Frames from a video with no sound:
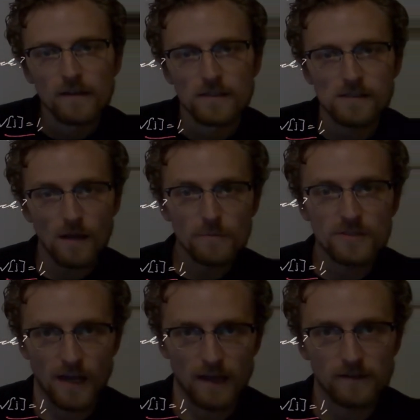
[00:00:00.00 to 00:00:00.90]

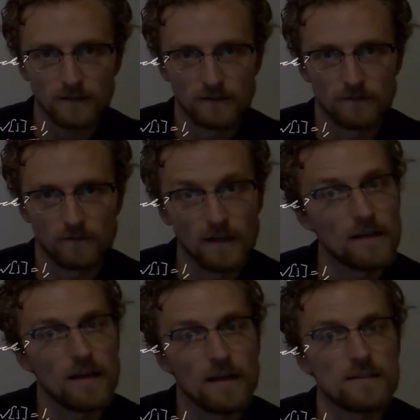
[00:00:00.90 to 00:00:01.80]
subset, right?
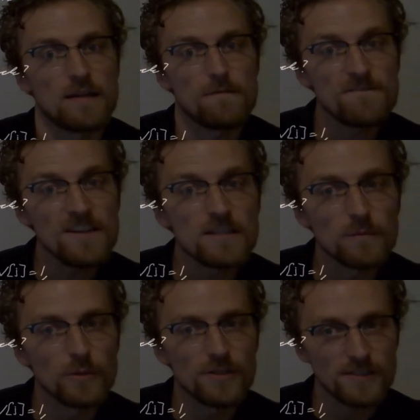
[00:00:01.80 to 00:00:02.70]
It is a
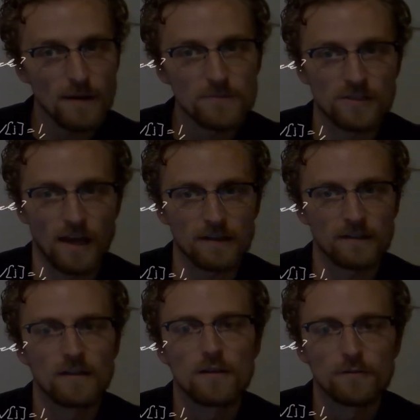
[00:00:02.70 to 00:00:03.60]
feasible subset
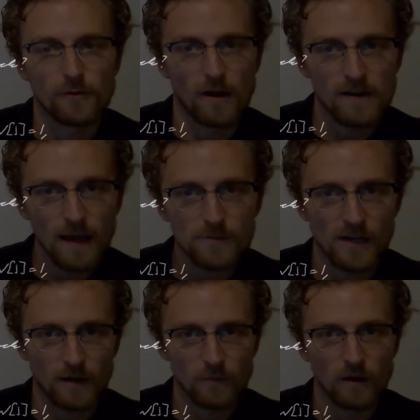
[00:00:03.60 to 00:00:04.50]
for our
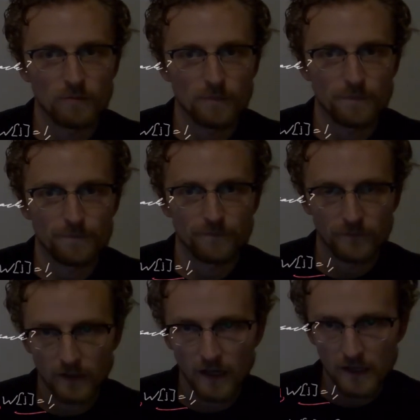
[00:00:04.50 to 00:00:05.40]
knapsack problem.
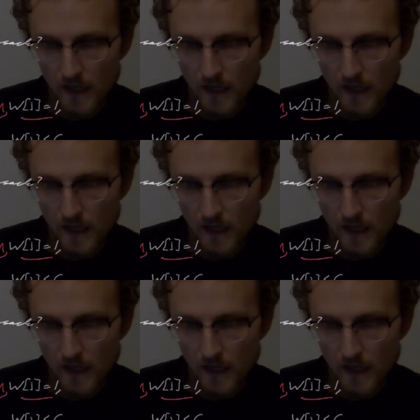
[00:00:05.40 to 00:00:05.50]
Okay,